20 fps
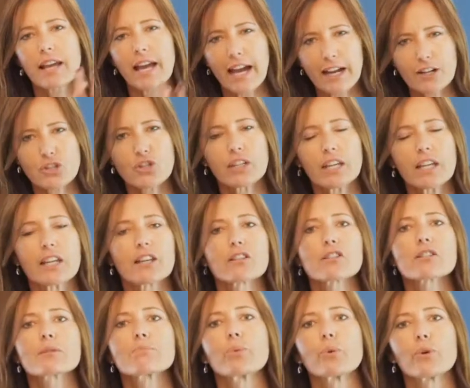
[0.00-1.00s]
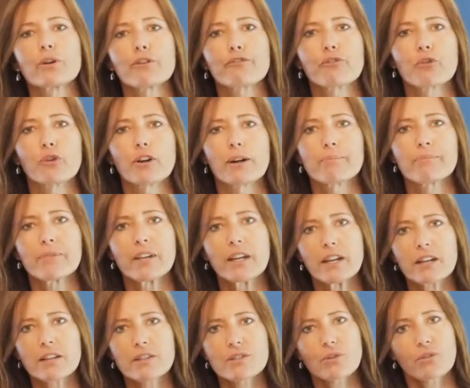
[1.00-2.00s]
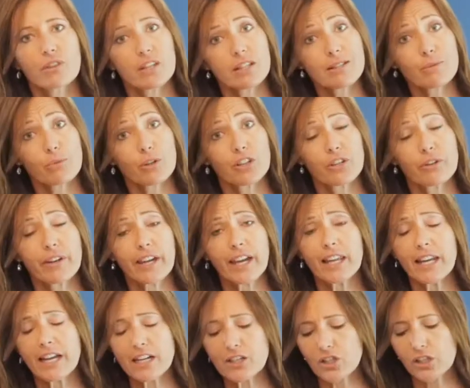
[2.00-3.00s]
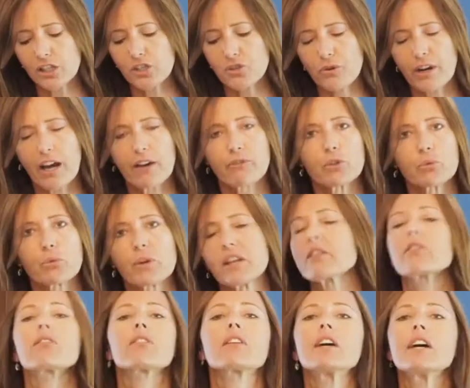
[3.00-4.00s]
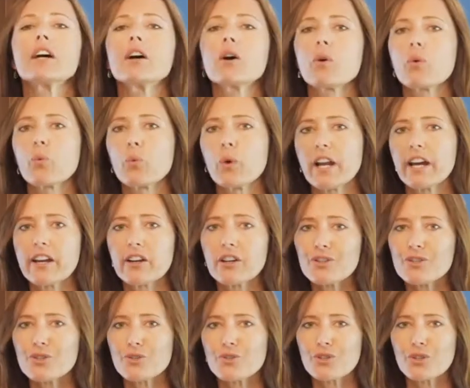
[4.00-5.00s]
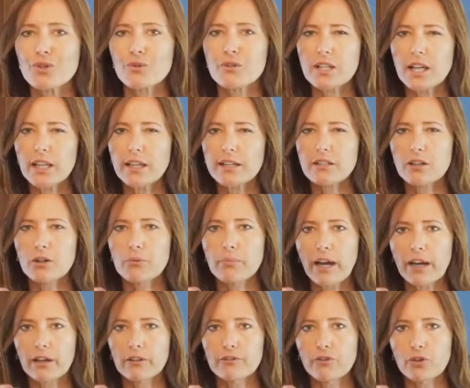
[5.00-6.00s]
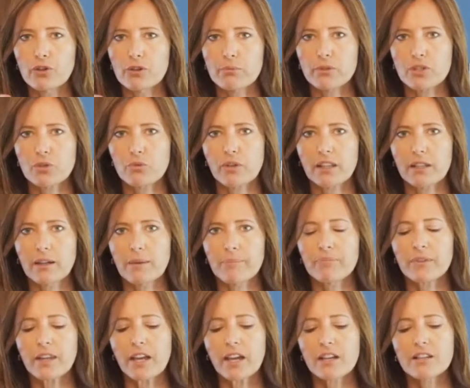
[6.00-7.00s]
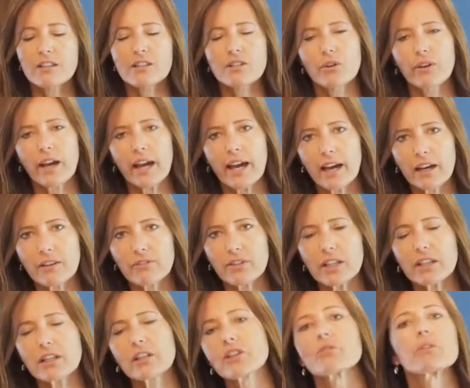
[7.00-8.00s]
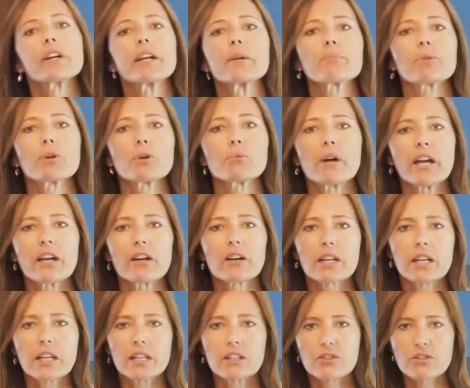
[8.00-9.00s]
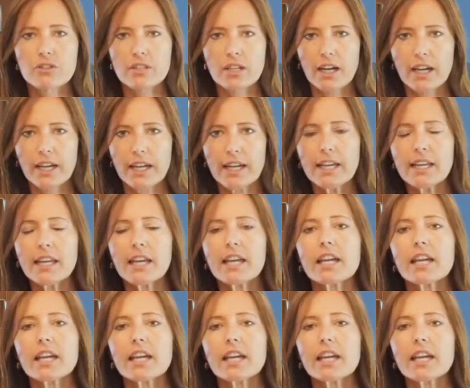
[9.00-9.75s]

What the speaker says: actually in a spore form. So this one you can actually travel with. What I also do is I like to go back and forth between them. So having a great probiotic in your diet